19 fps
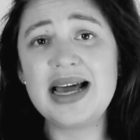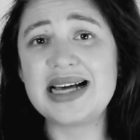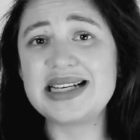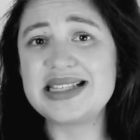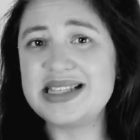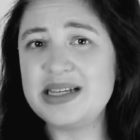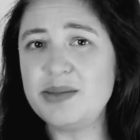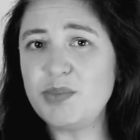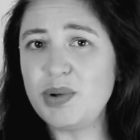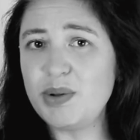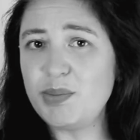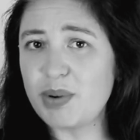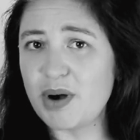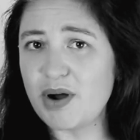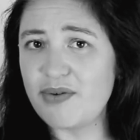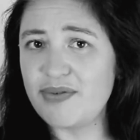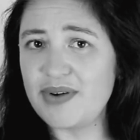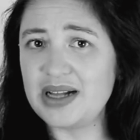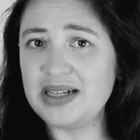a simple
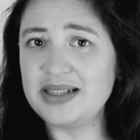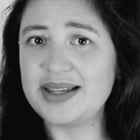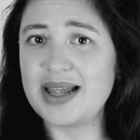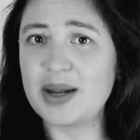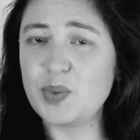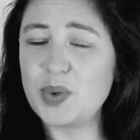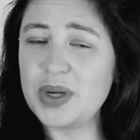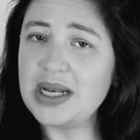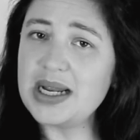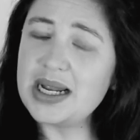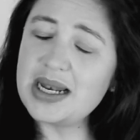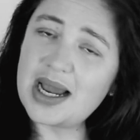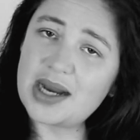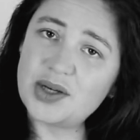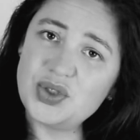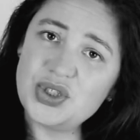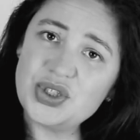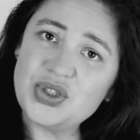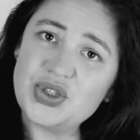profile that will
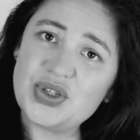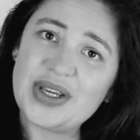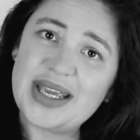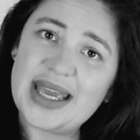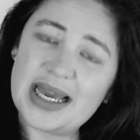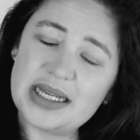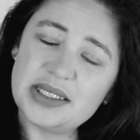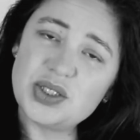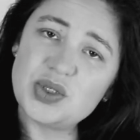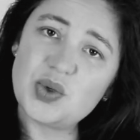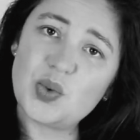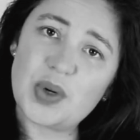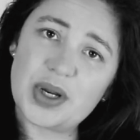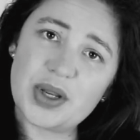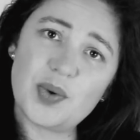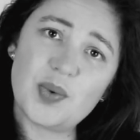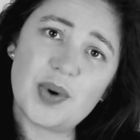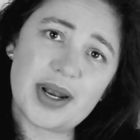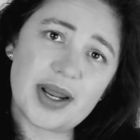allow you to get to where
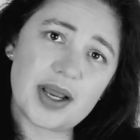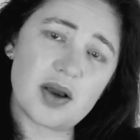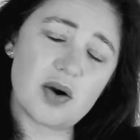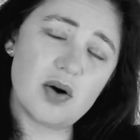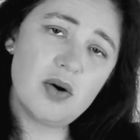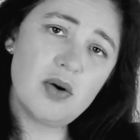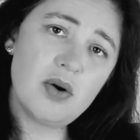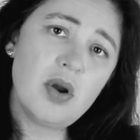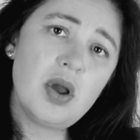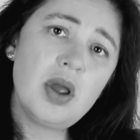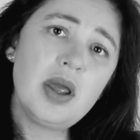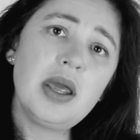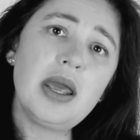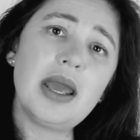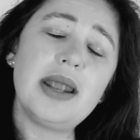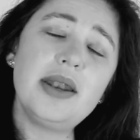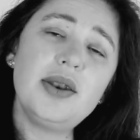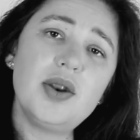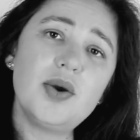you want to go
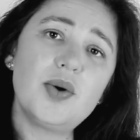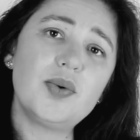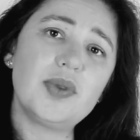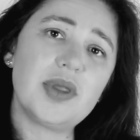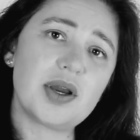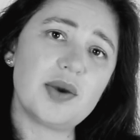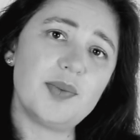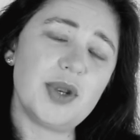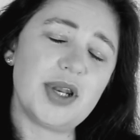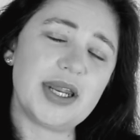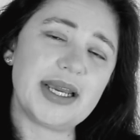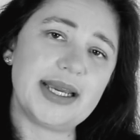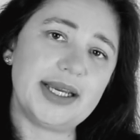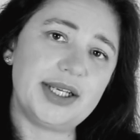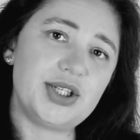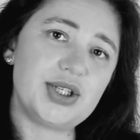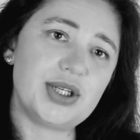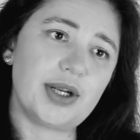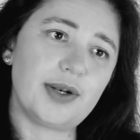and know the
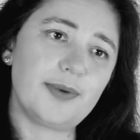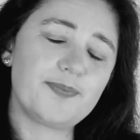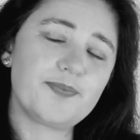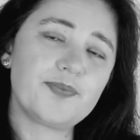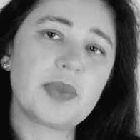communication.